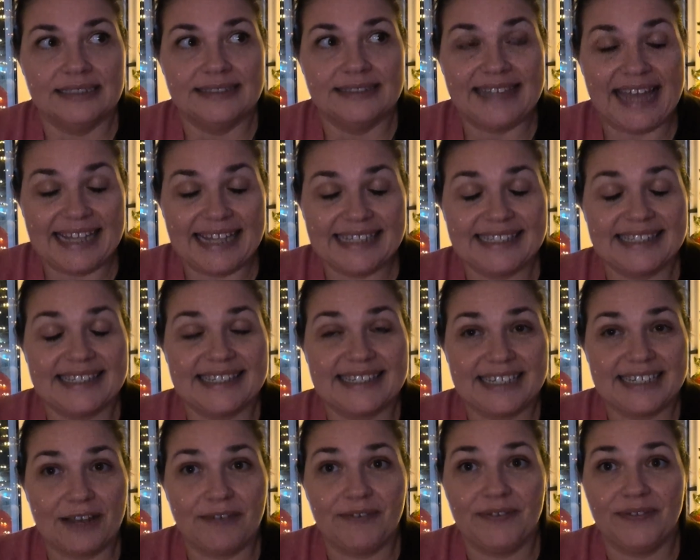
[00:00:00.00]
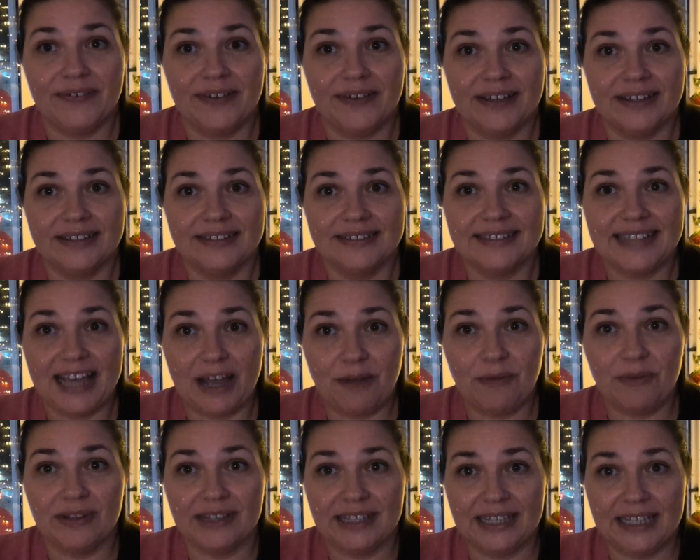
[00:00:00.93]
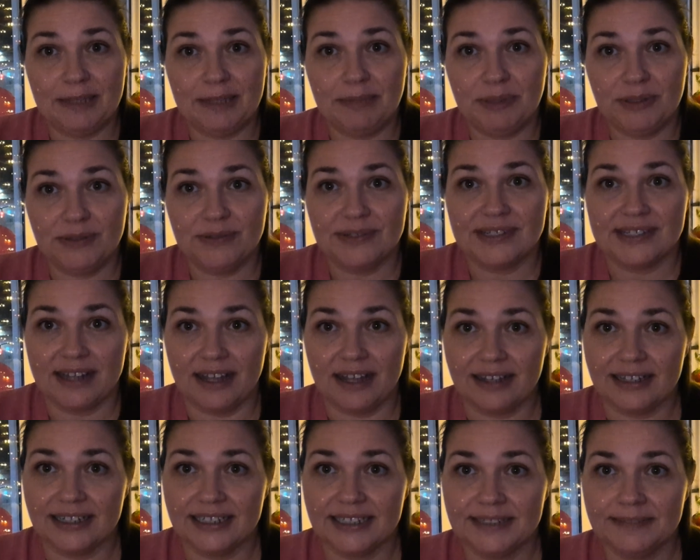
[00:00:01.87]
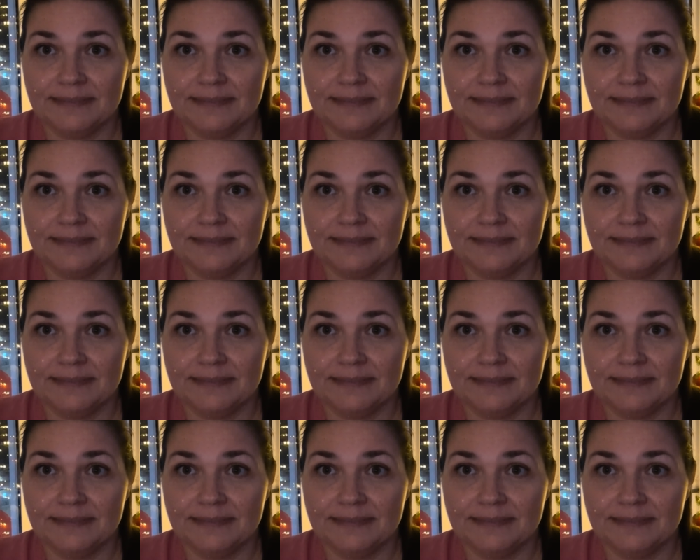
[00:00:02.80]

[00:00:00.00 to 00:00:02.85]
that's the stuff that will keep you stuck.